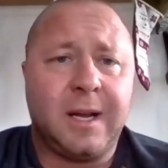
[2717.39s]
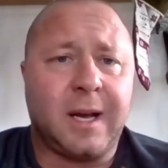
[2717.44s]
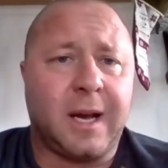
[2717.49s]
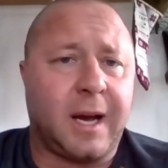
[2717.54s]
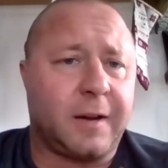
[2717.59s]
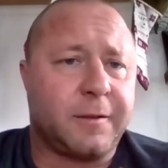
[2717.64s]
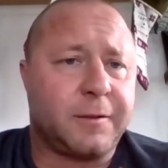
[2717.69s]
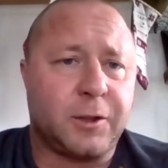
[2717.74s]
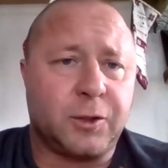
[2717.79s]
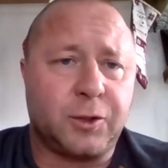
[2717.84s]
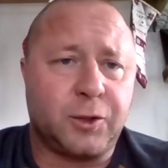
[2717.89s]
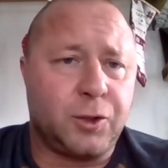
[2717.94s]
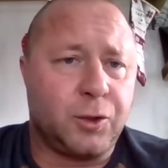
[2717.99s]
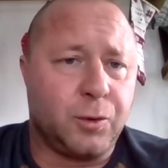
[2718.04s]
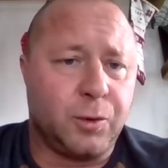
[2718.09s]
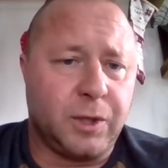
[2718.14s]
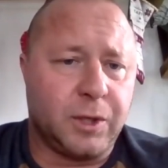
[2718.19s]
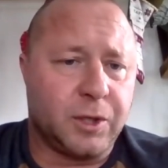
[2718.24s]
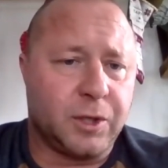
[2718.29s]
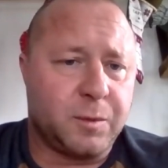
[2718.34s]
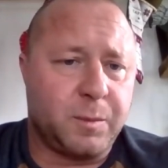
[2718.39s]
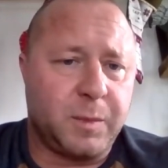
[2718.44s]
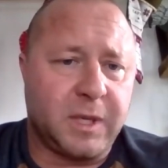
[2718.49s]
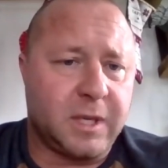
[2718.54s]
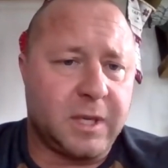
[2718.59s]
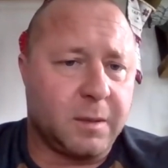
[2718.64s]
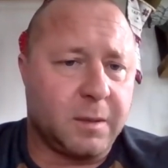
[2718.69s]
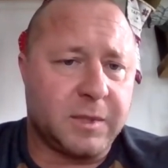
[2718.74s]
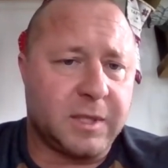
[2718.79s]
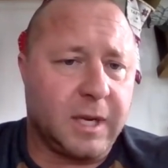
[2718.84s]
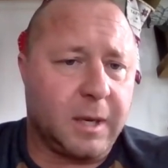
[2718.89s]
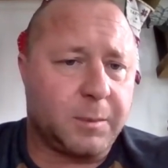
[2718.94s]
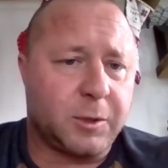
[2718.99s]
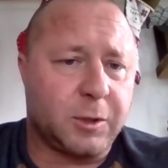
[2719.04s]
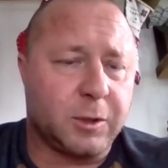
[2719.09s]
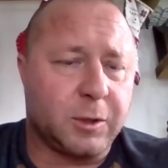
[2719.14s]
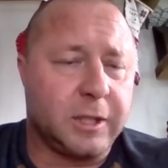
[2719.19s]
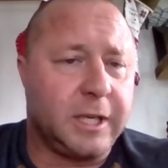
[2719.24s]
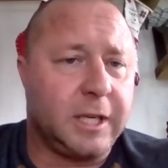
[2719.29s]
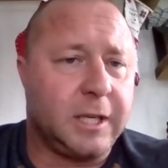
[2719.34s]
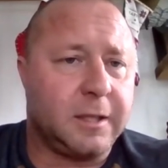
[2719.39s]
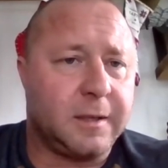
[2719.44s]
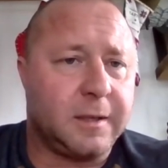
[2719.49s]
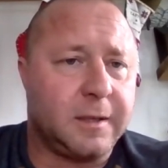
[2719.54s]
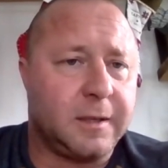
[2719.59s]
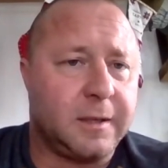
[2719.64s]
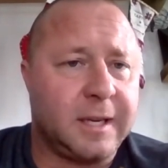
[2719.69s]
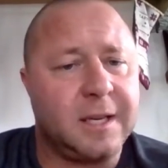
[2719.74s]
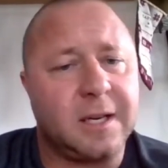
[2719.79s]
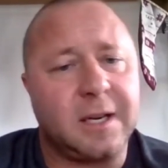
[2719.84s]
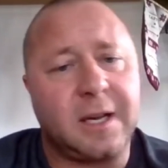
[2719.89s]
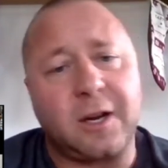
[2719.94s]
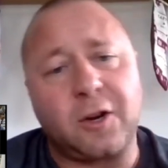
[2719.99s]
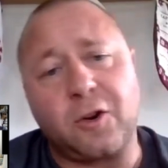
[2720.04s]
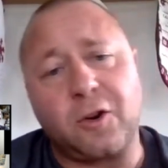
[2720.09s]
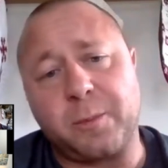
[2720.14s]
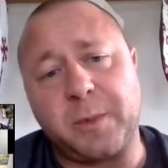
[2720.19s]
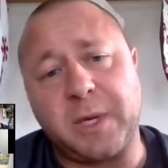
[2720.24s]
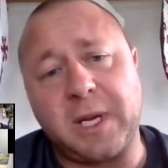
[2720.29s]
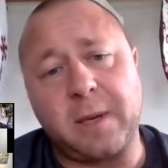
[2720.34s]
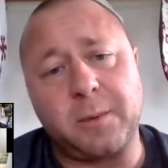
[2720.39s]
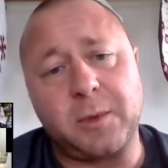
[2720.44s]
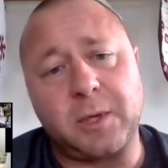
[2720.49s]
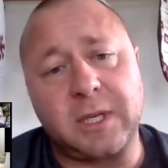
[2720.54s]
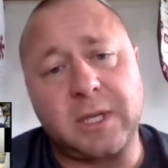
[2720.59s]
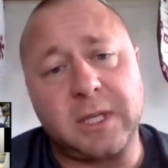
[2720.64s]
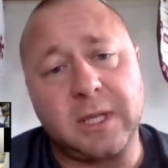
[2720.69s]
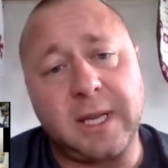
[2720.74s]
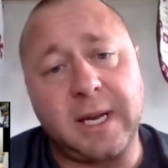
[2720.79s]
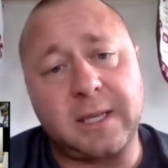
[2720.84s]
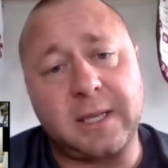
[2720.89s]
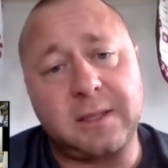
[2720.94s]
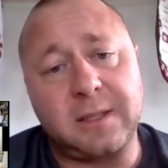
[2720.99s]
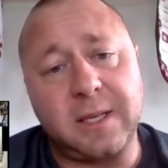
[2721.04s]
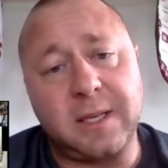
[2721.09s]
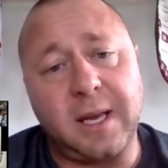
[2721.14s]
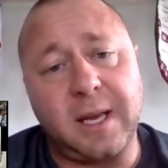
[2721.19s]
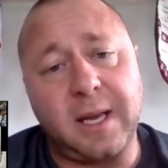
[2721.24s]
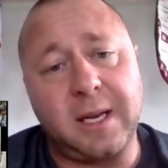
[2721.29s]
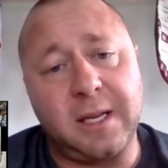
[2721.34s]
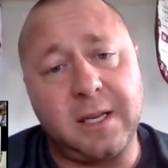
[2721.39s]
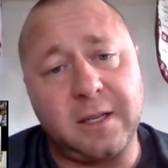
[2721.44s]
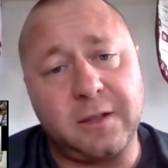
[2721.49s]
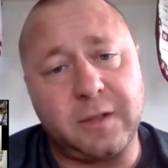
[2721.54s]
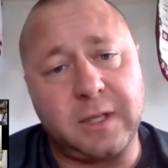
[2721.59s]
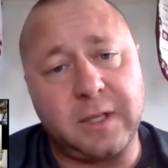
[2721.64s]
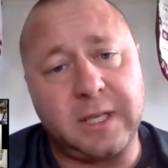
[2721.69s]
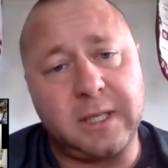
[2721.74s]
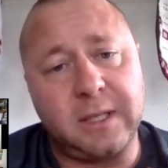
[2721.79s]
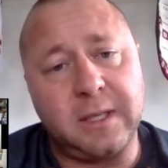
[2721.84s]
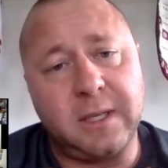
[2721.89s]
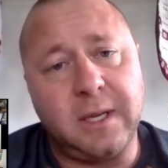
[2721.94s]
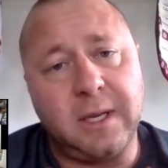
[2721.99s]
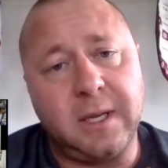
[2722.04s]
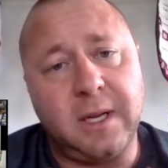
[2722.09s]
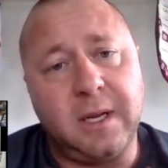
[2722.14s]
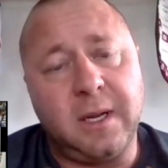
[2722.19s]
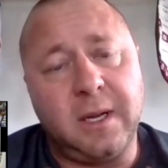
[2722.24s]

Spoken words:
after 2 years becomes obsolete and they're not going to be able to collect any of it.